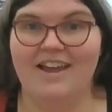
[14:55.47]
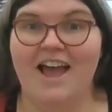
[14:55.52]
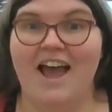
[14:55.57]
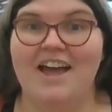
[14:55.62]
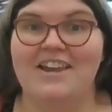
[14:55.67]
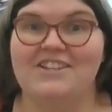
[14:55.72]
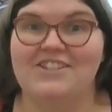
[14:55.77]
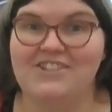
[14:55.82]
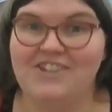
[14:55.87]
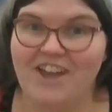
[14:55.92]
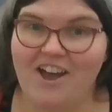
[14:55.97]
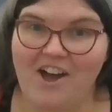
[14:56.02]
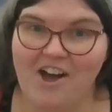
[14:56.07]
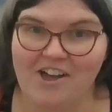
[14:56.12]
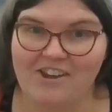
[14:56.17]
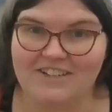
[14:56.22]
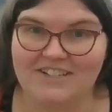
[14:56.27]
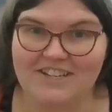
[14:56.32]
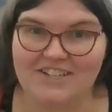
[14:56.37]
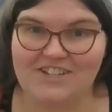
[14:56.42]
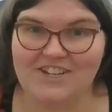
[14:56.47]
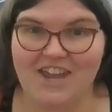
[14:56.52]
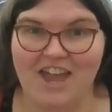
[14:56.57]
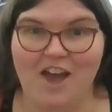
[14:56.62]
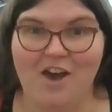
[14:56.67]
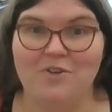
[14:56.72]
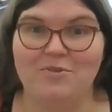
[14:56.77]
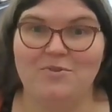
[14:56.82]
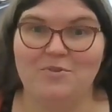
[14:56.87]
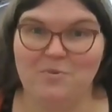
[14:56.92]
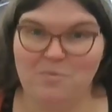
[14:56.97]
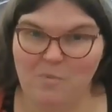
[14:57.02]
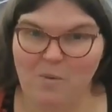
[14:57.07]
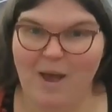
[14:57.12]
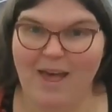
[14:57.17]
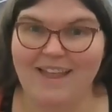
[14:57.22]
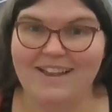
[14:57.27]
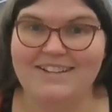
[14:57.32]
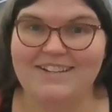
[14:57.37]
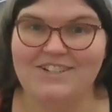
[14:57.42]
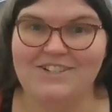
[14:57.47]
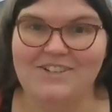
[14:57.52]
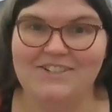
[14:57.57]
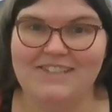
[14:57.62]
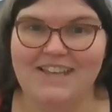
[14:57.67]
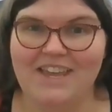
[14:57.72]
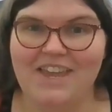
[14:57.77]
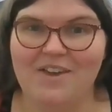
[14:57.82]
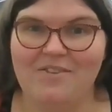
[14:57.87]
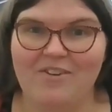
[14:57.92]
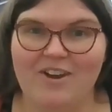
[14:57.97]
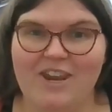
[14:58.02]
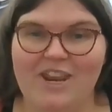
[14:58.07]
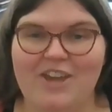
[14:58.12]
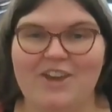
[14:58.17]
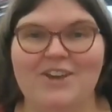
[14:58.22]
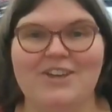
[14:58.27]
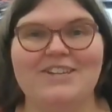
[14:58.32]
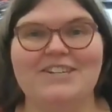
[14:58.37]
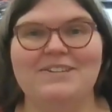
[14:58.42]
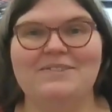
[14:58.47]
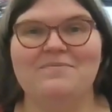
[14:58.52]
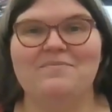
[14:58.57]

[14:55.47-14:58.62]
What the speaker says: How did you get on? Did you get on well? Did you sing it really good?